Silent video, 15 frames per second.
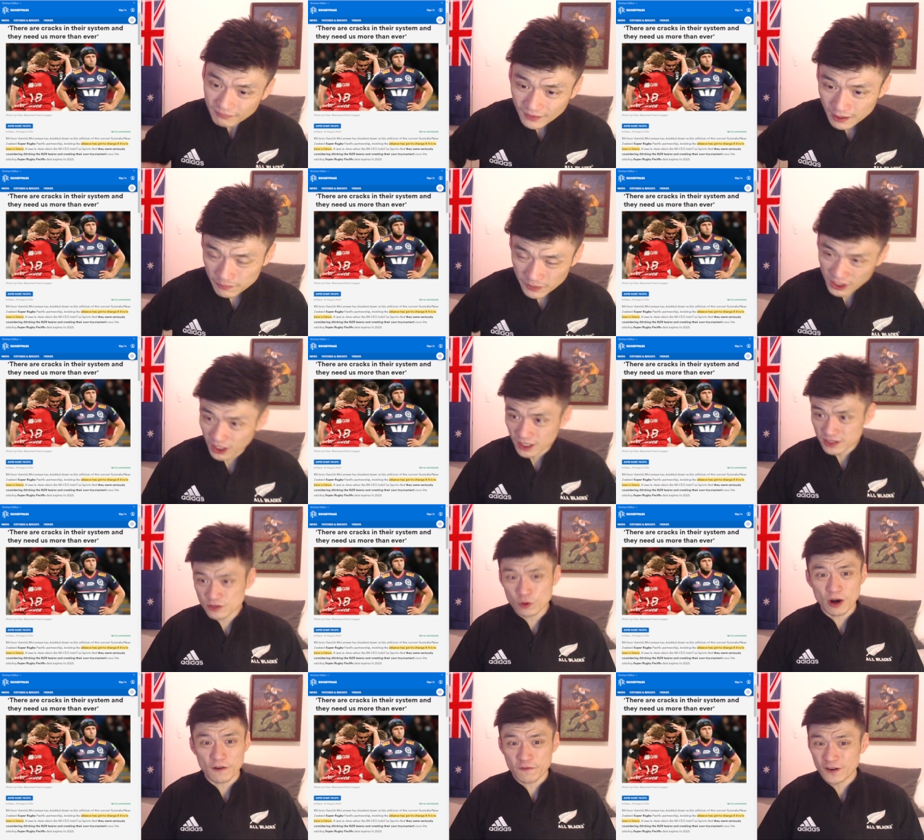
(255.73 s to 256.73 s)
because
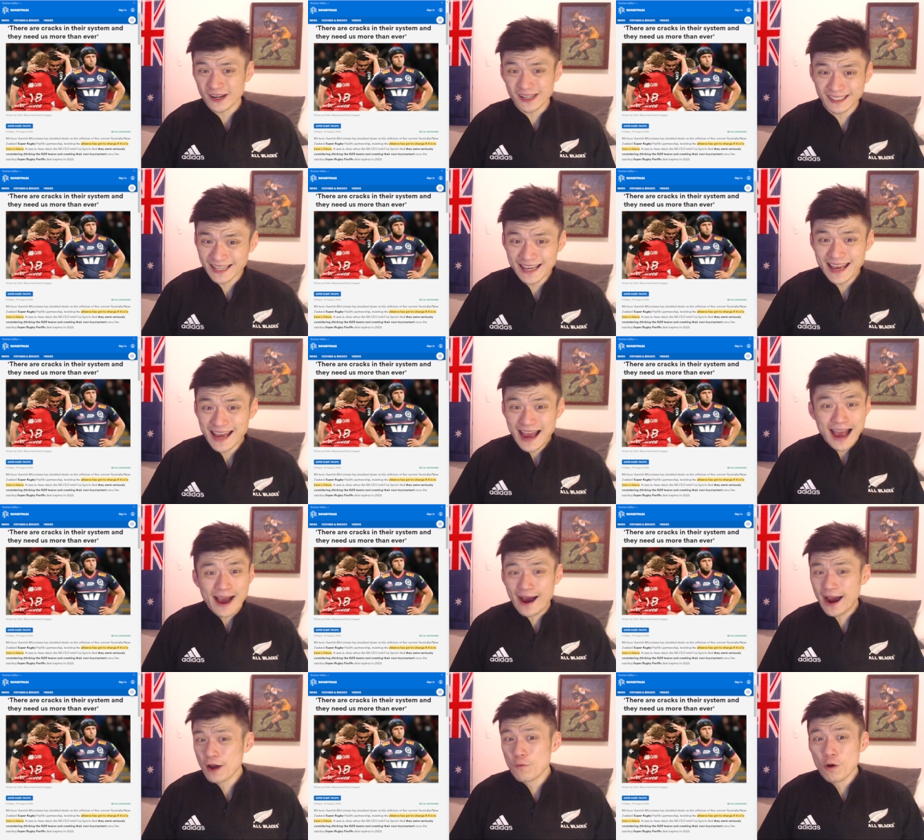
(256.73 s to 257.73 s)
quite frankly,
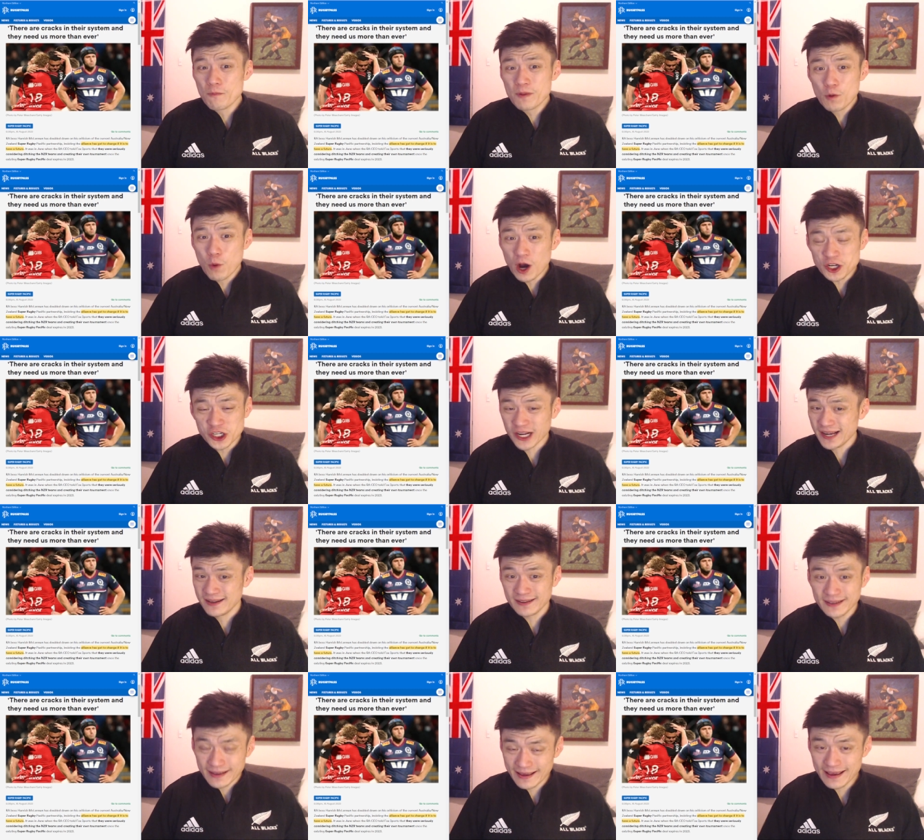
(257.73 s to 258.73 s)
I won't be watching
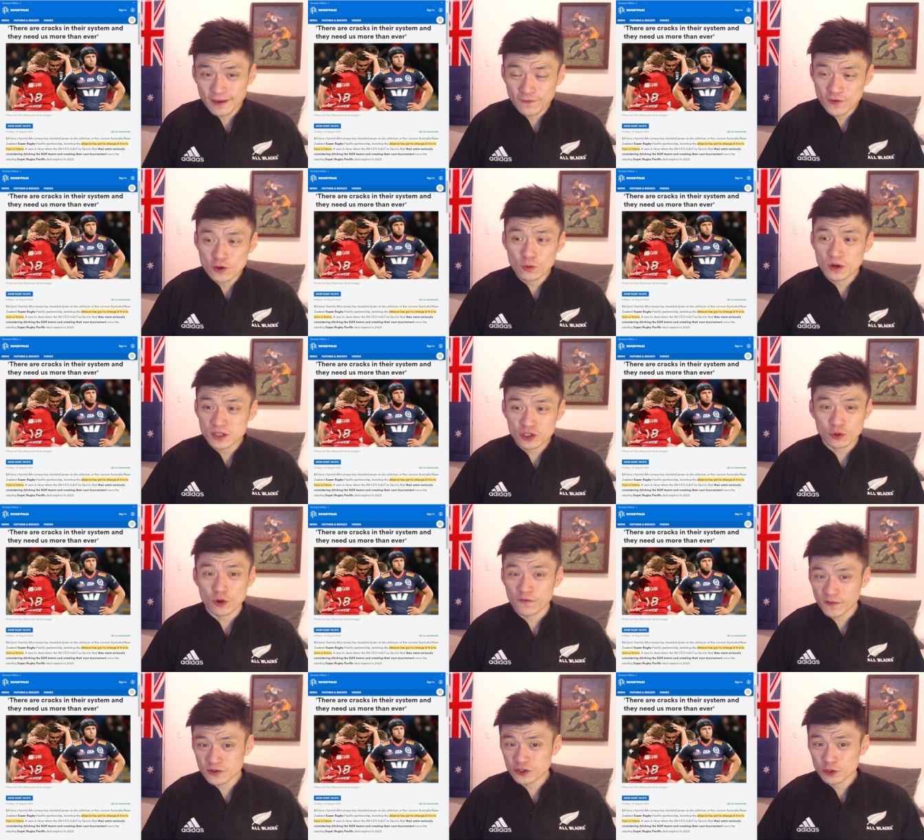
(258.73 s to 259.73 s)
if you withdraw
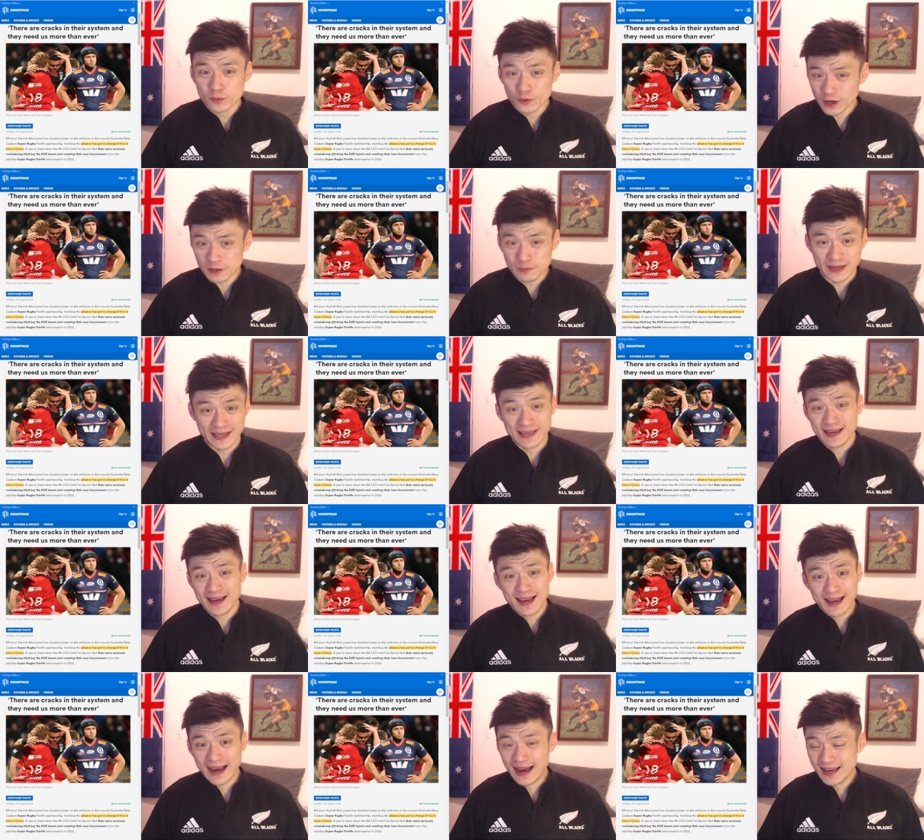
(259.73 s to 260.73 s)
from Super Rugby.
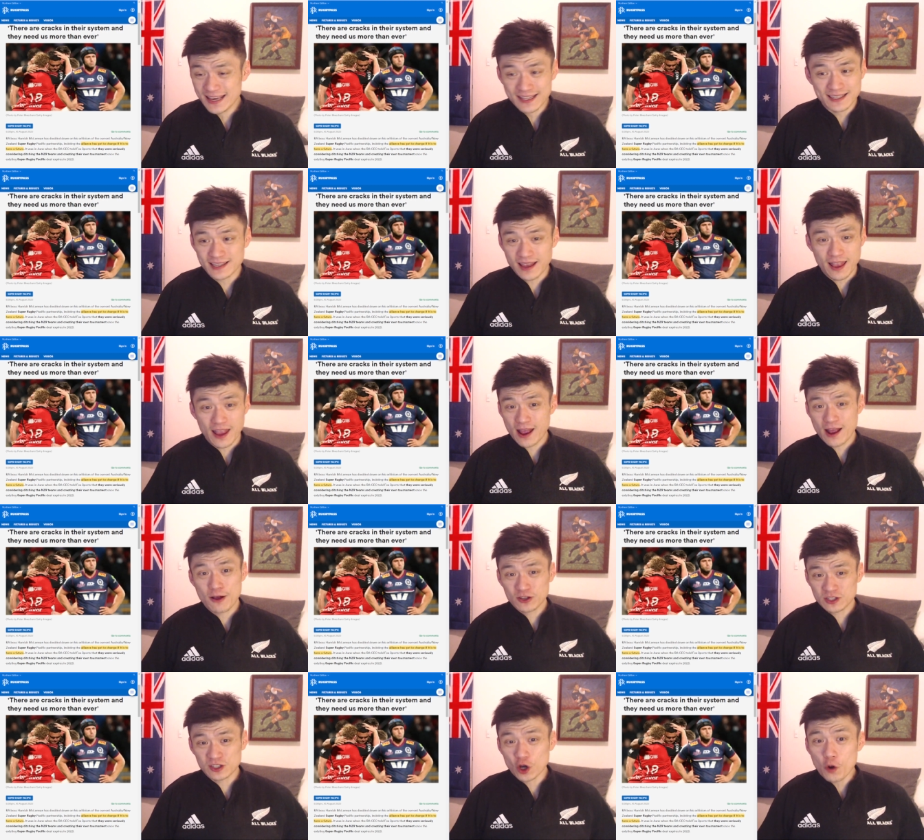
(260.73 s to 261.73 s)
It's
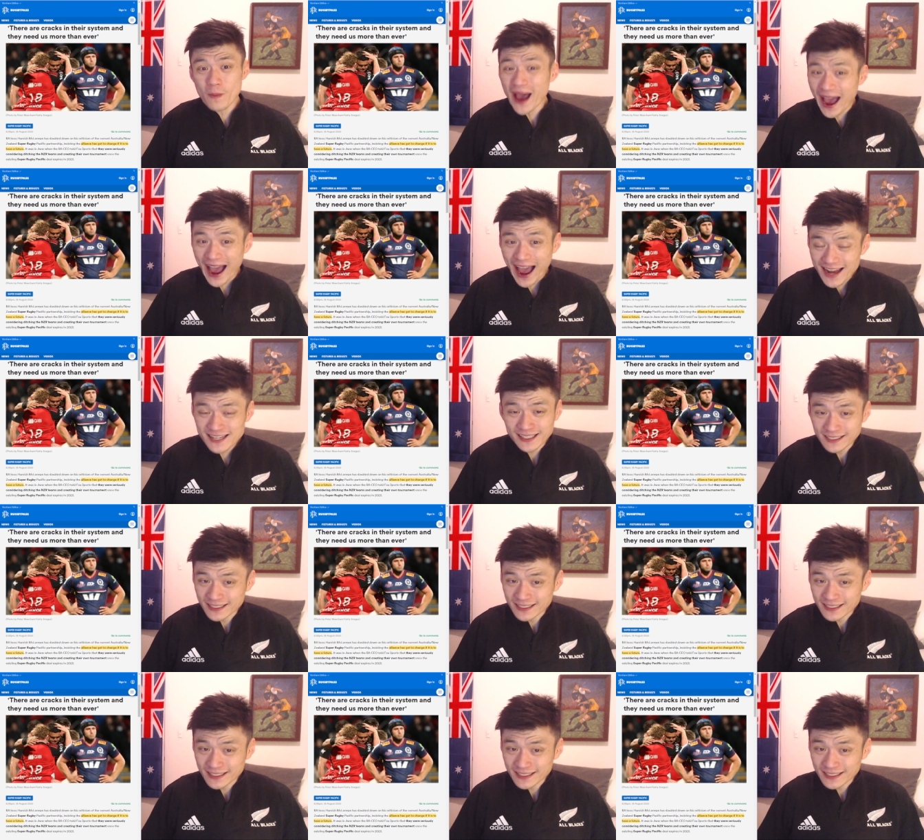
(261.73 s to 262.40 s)
so bad.